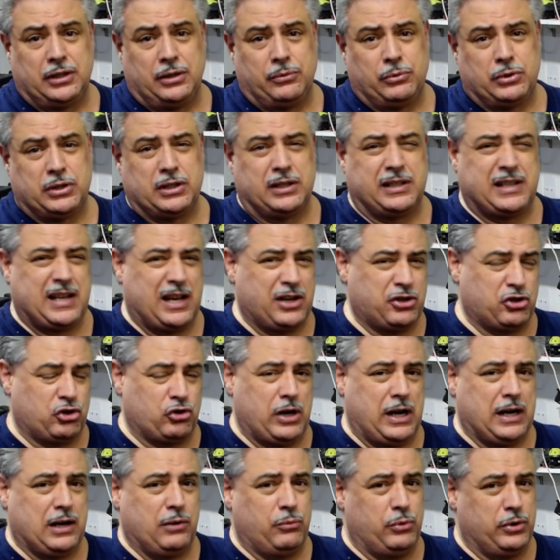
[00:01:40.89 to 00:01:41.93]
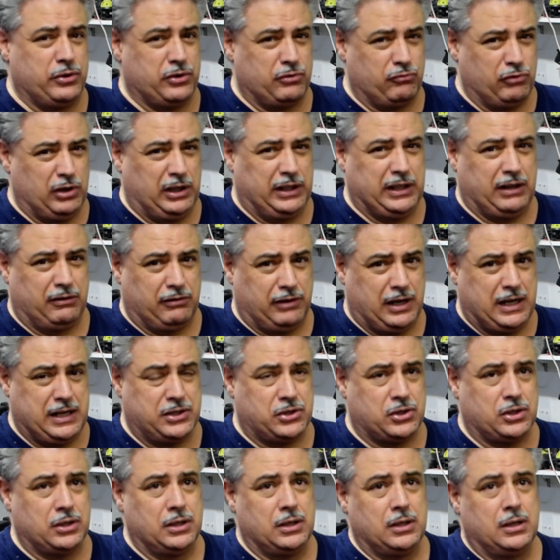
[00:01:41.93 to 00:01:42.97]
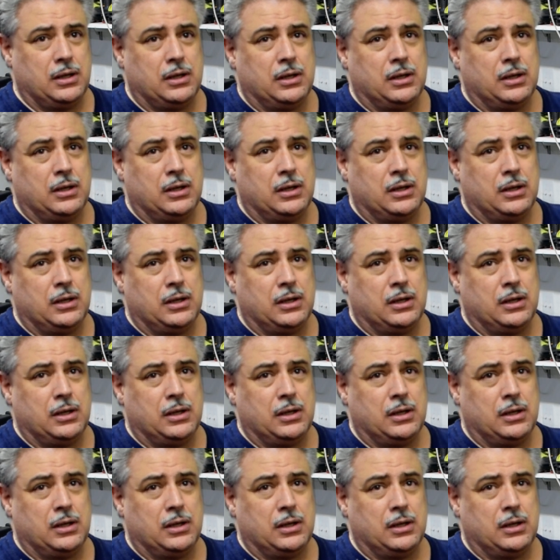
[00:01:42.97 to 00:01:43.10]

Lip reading: It was a test track. It wasn't really a race.